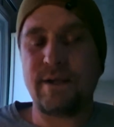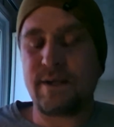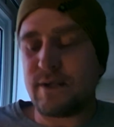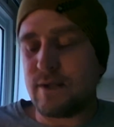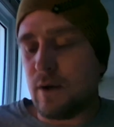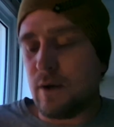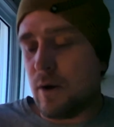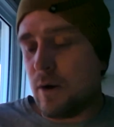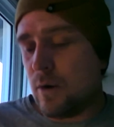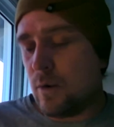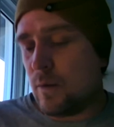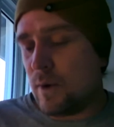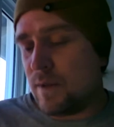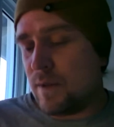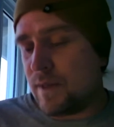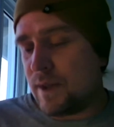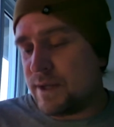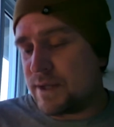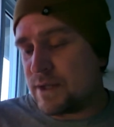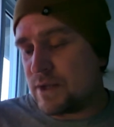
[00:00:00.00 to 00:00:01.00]
So
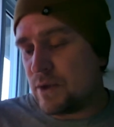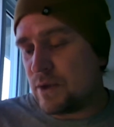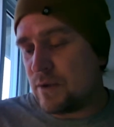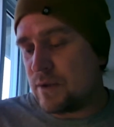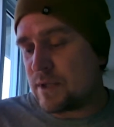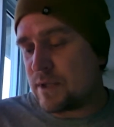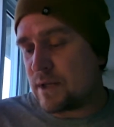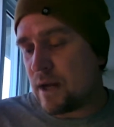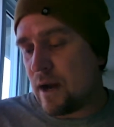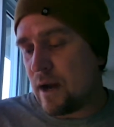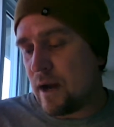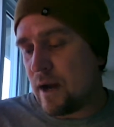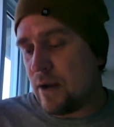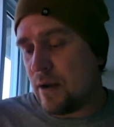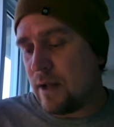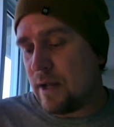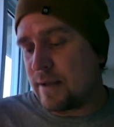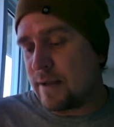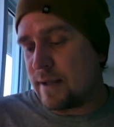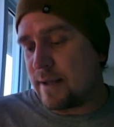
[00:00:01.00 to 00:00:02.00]
with his new
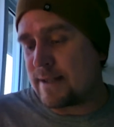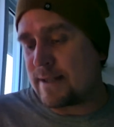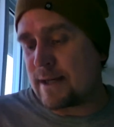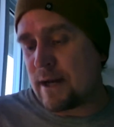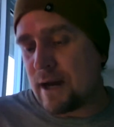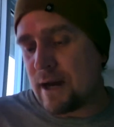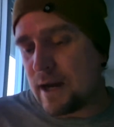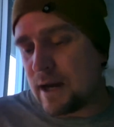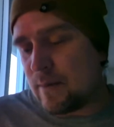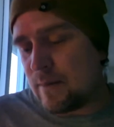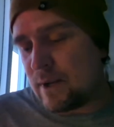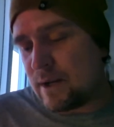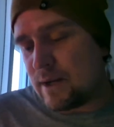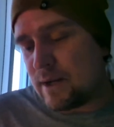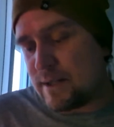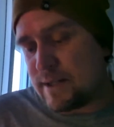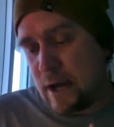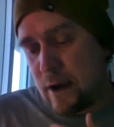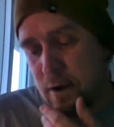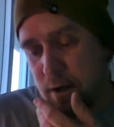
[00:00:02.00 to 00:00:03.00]
style at this time
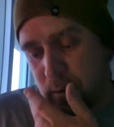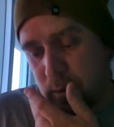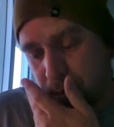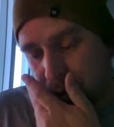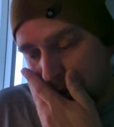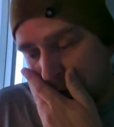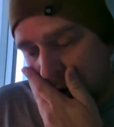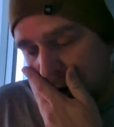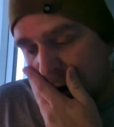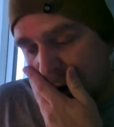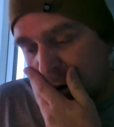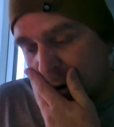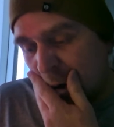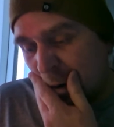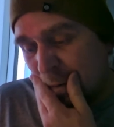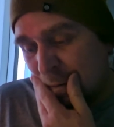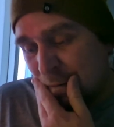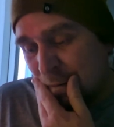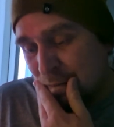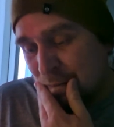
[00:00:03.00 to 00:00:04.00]
in Italian
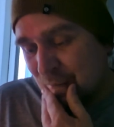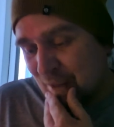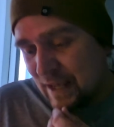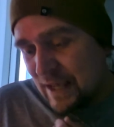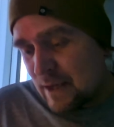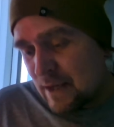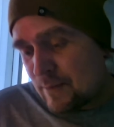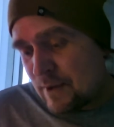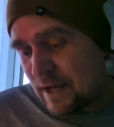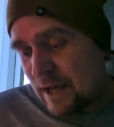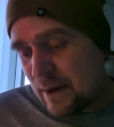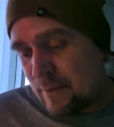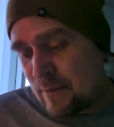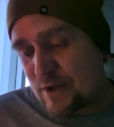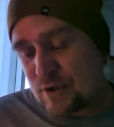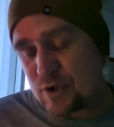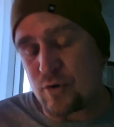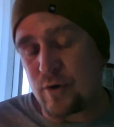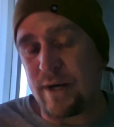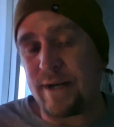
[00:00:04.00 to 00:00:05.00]
Baroque, he
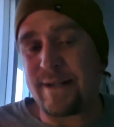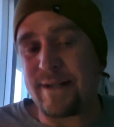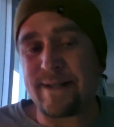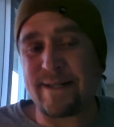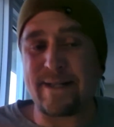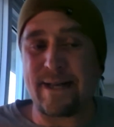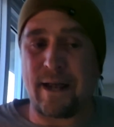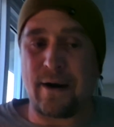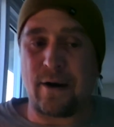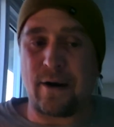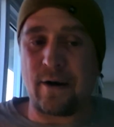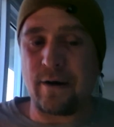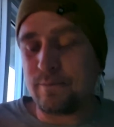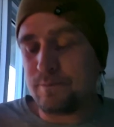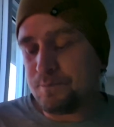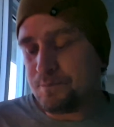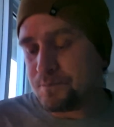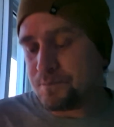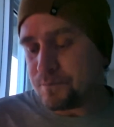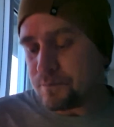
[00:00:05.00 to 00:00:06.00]
became a trendsetter
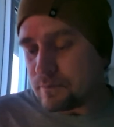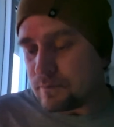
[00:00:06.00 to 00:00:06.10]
